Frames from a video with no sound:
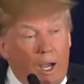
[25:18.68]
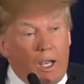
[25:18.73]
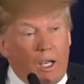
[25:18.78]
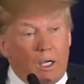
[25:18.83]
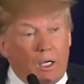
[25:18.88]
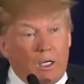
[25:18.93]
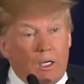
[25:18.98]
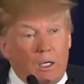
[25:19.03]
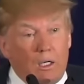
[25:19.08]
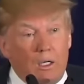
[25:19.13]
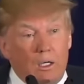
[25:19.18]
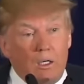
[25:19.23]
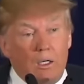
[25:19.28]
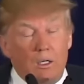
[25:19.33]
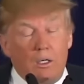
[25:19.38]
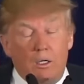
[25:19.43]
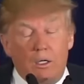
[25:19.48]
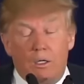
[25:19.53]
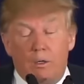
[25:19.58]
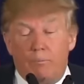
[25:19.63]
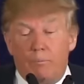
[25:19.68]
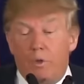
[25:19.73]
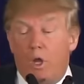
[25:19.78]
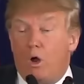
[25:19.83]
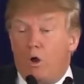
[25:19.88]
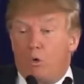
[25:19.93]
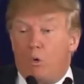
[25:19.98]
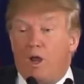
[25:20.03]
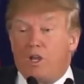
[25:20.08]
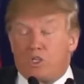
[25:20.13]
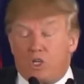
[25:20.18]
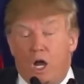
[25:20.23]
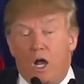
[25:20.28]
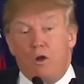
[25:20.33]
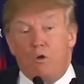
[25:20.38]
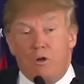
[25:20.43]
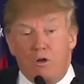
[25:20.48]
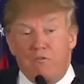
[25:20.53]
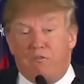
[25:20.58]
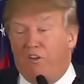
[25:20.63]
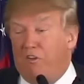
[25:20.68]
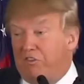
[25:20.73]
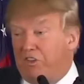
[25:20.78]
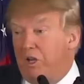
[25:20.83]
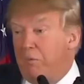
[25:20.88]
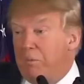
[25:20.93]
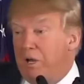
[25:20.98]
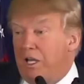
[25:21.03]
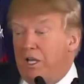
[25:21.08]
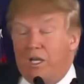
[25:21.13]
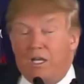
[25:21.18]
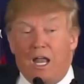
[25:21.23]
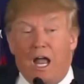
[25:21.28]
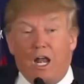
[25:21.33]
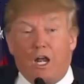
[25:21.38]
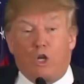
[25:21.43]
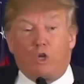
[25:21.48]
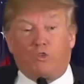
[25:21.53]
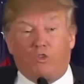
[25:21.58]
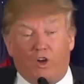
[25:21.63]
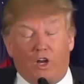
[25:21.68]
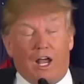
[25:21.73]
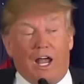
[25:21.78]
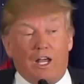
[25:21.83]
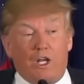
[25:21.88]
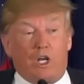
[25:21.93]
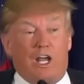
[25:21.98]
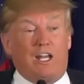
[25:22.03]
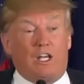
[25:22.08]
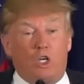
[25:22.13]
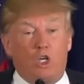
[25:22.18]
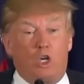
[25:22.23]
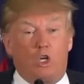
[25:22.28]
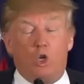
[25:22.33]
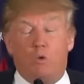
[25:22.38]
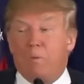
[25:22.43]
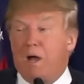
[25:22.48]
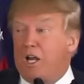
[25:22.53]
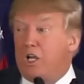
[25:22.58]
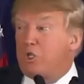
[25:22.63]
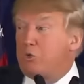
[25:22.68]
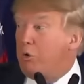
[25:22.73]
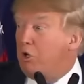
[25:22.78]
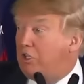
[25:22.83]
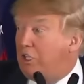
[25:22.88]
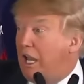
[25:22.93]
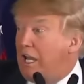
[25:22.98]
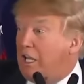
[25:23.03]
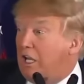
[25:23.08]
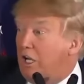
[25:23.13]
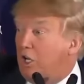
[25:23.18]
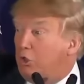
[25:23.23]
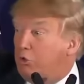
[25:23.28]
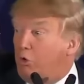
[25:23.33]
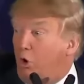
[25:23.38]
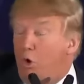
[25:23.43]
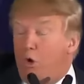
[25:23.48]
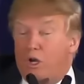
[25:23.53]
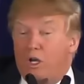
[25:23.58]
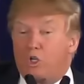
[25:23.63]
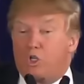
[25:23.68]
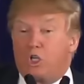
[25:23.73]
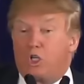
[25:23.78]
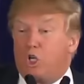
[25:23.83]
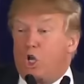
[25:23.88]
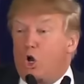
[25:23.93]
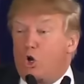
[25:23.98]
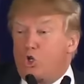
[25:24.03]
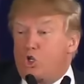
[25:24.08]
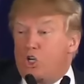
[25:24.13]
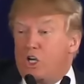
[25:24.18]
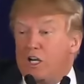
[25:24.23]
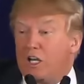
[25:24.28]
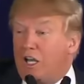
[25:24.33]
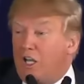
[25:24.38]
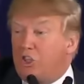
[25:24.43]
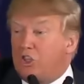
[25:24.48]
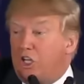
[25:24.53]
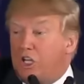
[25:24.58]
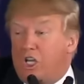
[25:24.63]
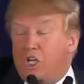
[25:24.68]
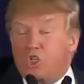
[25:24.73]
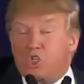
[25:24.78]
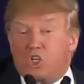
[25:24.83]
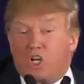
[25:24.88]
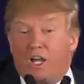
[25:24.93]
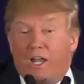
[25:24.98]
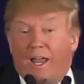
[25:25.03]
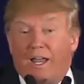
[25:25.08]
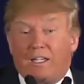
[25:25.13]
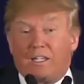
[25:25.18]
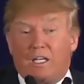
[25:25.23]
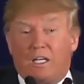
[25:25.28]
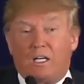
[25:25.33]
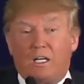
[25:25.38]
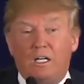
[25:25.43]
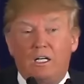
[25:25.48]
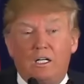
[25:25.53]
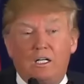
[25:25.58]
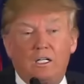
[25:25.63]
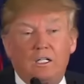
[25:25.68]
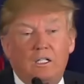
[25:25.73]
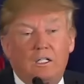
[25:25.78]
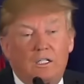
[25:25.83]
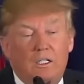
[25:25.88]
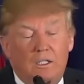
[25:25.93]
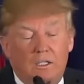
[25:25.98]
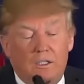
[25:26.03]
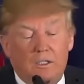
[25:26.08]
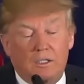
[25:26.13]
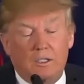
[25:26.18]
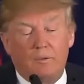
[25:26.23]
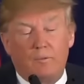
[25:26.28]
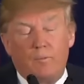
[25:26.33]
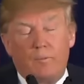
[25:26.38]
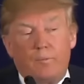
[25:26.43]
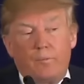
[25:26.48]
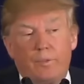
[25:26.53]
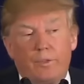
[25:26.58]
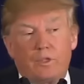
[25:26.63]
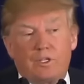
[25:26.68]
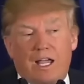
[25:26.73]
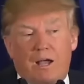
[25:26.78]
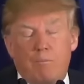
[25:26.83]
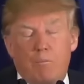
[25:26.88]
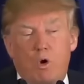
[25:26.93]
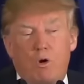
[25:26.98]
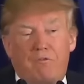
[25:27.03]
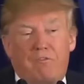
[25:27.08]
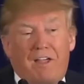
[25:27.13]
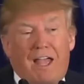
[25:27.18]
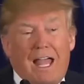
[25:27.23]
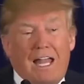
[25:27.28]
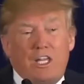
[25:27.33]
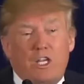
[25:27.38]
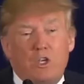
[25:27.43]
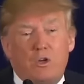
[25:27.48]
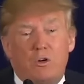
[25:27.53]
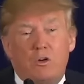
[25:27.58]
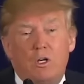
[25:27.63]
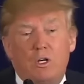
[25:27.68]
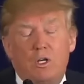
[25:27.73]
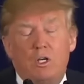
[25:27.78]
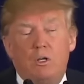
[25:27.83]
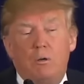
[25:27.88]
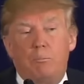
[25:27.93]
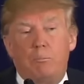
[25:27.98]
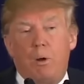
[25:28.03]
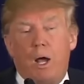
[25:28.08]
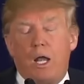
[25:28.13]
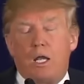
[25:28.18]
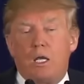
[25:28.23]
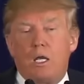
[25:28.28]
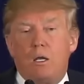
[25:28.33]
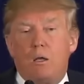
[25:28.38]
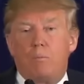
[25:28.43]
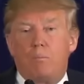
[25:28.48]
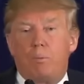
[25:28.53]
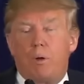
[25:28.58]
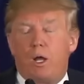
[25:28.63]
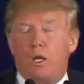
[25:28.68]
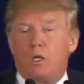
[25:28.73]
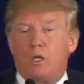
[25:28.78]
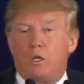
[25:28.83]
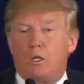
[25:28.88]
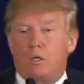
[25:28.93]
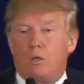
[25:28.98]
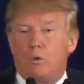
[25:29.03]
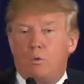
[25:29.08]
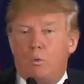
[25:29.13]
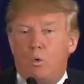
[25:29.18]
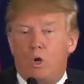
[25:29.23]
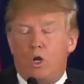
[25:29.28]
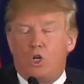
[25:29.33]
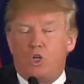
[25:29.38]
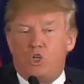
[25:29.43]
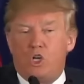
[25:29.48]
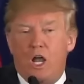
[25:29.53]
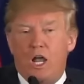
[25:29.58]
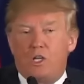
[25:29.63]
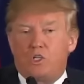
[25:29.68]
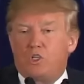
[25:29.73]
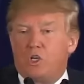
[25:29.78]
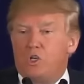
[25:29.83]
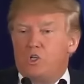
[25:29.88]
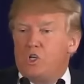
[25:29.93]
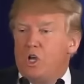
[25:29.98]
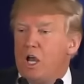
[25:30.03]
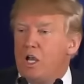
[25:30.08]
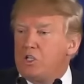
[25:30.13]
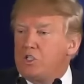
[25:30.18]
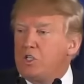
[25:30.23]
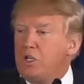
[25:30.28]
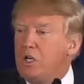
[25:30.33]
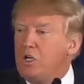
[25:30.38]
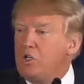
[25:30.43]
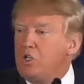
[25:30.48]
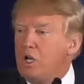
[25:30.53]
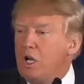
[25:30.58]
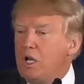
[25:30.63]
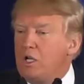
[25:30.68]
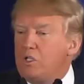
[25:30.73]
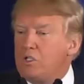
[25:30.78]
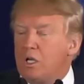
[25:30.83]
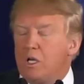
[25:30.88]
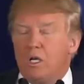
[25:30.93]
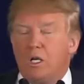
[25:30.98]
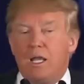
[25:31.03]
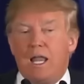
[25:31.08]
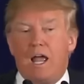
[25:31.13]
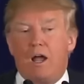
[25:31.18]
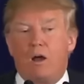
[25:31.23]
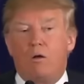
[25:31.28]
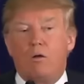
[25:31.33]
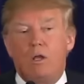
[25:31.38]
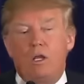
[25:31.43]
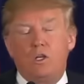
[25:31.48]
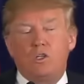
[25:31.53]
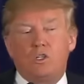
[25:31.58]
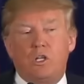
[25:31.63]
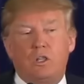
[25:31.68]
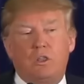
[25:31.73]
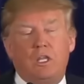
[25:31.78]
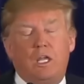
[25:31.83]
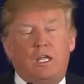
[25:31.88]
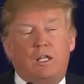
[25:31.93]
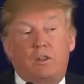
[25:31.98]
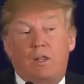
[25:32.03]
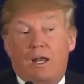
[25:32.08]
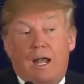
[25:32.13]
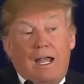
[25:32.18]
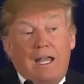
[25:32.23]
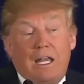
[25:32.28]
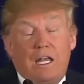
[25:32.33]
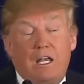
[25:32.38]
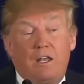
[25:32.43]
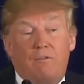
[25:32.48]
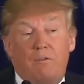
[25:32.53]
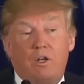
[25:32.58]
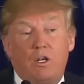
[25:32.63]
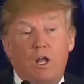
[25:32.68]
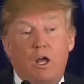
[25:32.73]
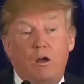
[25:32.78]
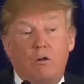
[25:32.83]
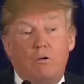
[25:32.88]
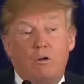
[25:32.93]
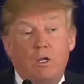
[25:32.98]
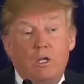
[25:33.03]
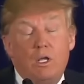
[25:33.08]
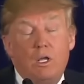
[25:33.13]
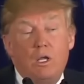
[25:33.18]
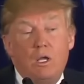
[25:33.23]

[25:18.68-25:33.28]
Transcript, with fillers: right? No, he raised $150 million for a guy got, you might as well take it and throw it into the ocean and let the kids collect it. It's got more value. But, but Woody Johnson, Johnson and Johnson. Now, here's a thing that I didn't even know.